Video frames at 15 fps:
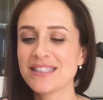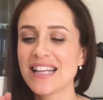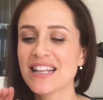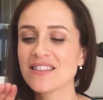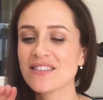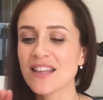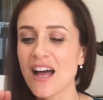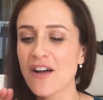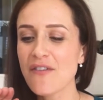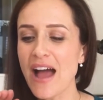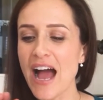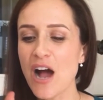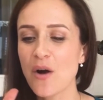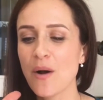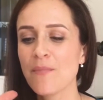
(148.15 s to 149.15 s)
is they love
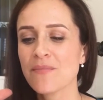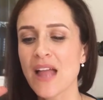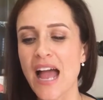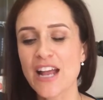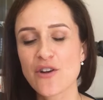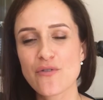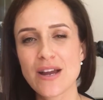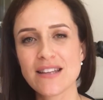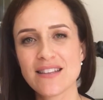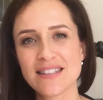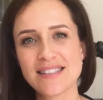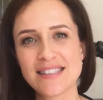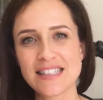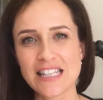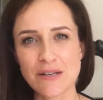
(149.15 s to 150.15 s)
how I create
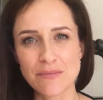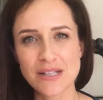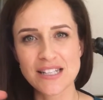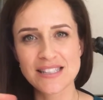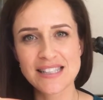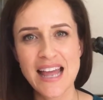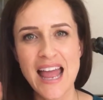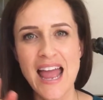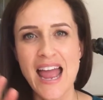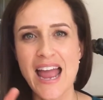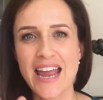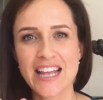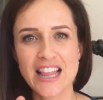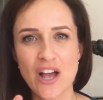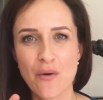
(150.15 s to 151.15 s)
this seamless
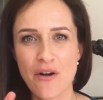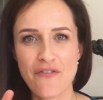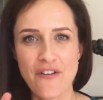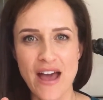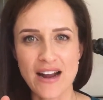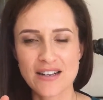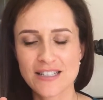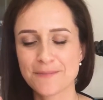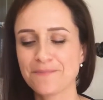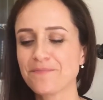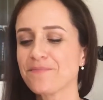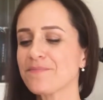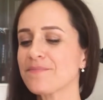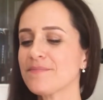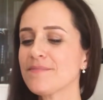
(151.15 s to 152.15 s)
halo effect.
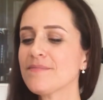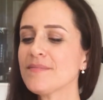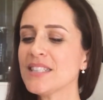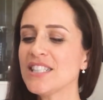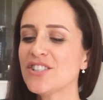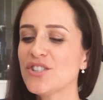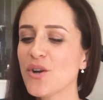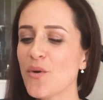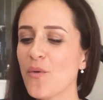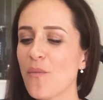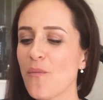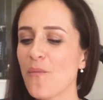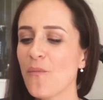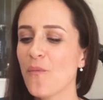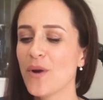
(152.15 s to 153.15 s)

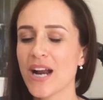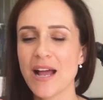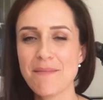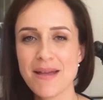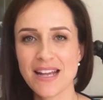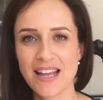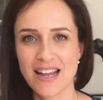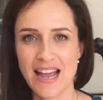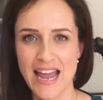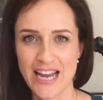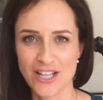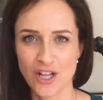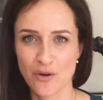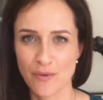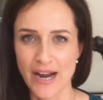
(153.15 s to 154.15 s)
So when I'm making a
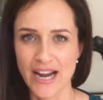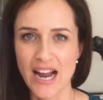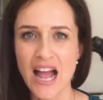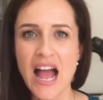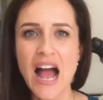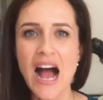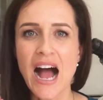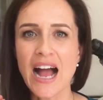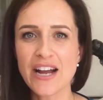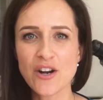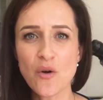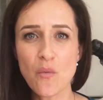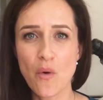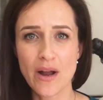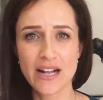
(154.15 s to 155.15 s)
halo ring, I
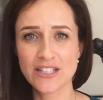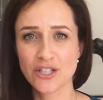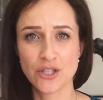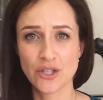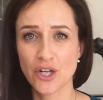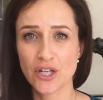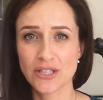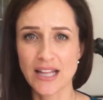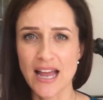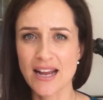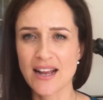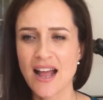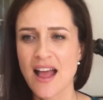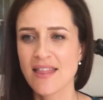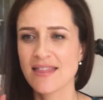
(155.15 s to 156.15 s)
don't want it to look
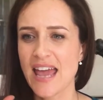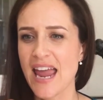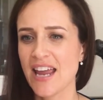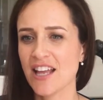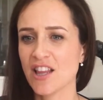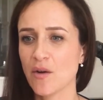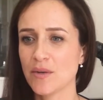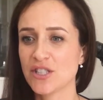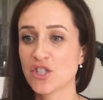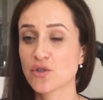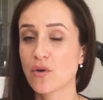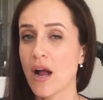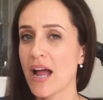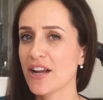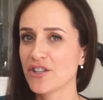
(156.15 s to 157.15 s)
like the halo is
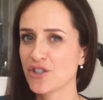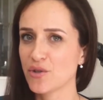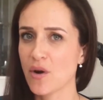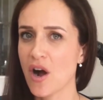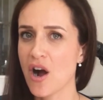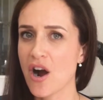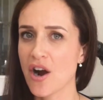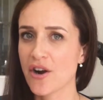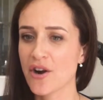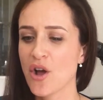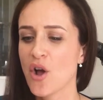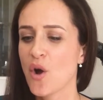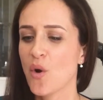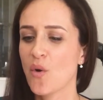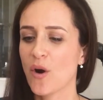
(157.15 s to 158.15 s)
trying too hard,
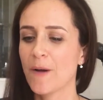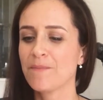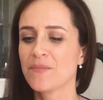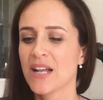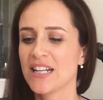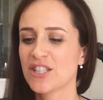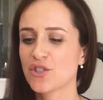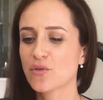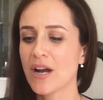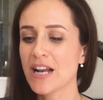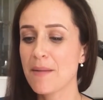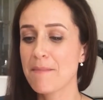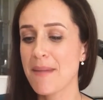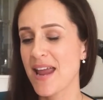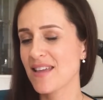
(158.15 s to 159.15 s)
or it's trying
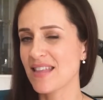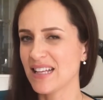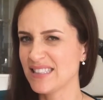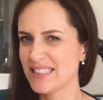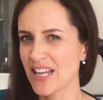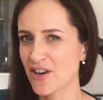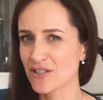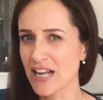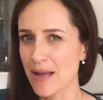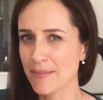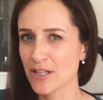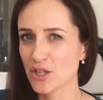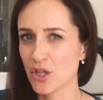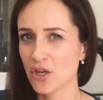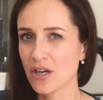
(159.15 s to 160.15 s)
to make that center
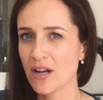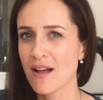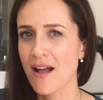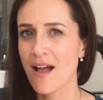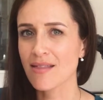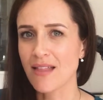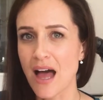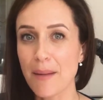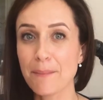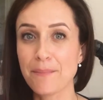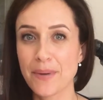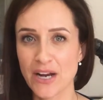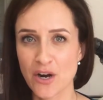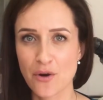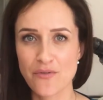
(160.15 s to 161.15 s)
diamond look a lot
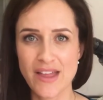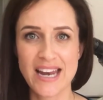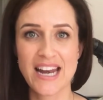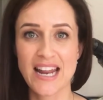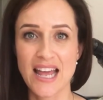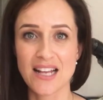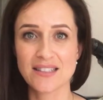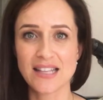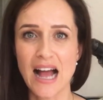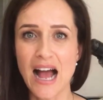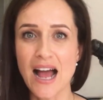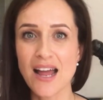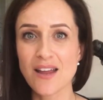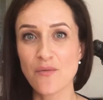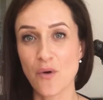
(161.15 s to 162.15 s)
bigger than it is.
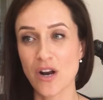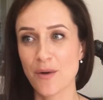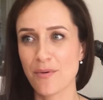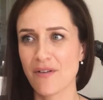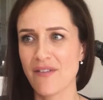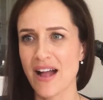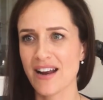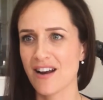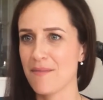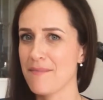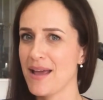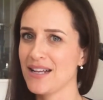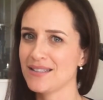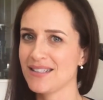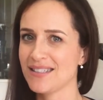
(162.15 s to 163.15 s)
I want to provide an
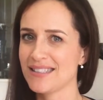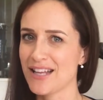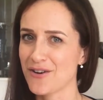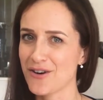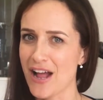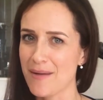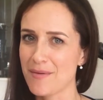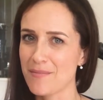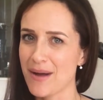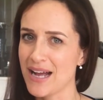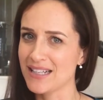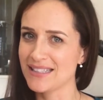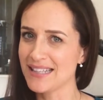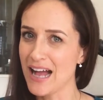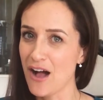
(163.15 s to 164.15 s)
amazing center diamond by
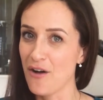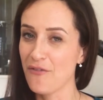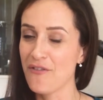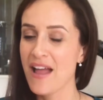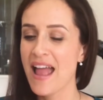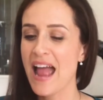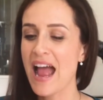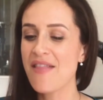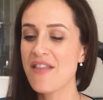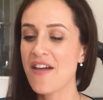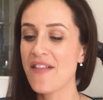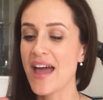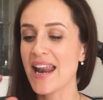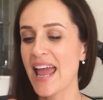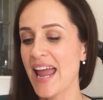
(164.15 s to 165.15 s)
itself, and then
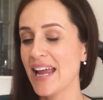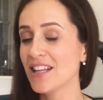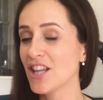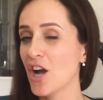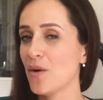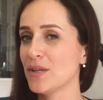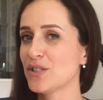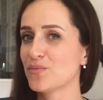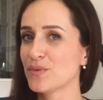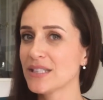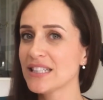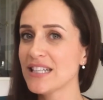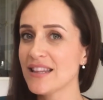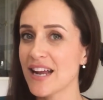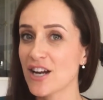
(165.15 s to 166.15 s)
that halo is
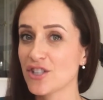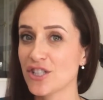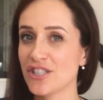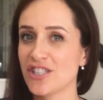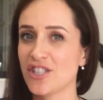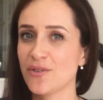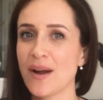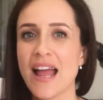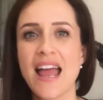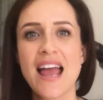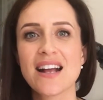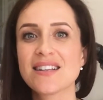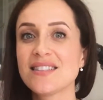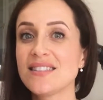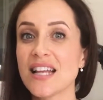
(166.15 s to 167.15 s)
really there just to
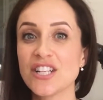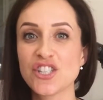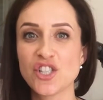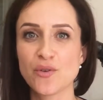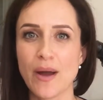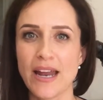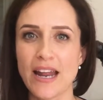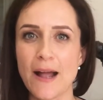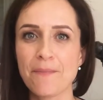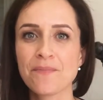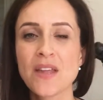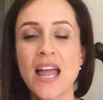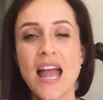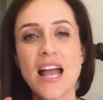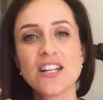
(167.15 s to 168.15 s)
accentuate it.
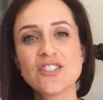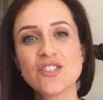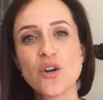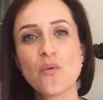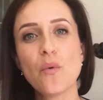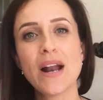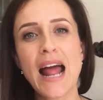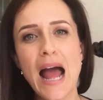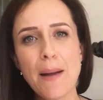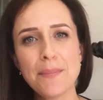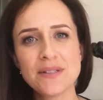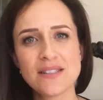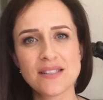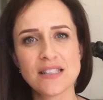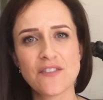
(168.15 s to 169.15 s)
And so what
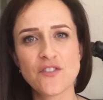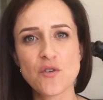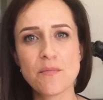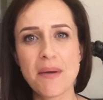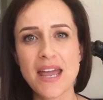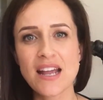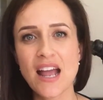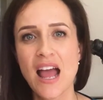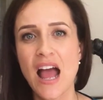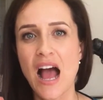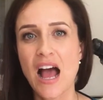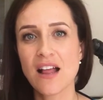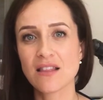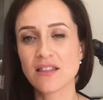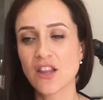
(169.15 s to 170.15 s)
happens is, if you make
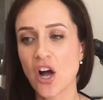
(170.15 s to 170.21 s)
a